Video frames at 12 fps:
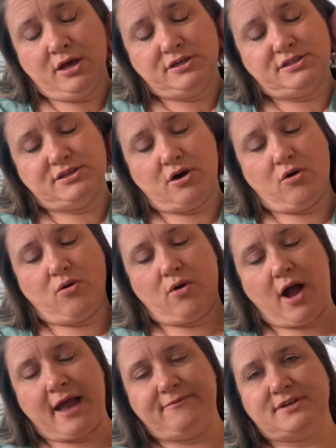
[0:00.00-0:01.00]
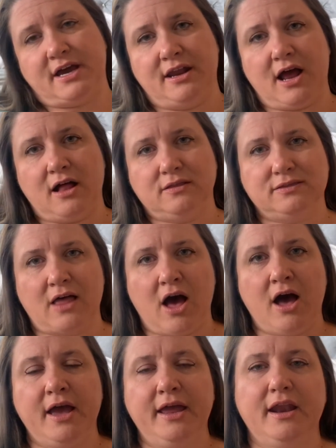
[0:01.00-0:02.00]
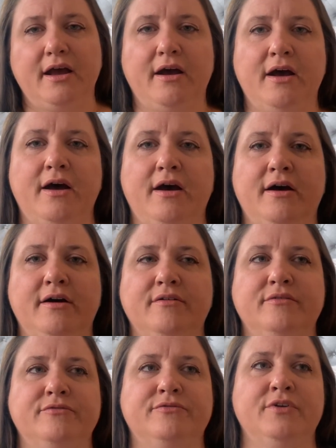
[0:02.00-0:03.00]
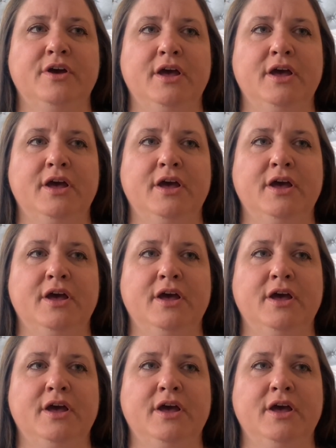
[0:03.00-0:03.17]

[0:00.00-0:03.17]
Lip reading: So I've done a lot of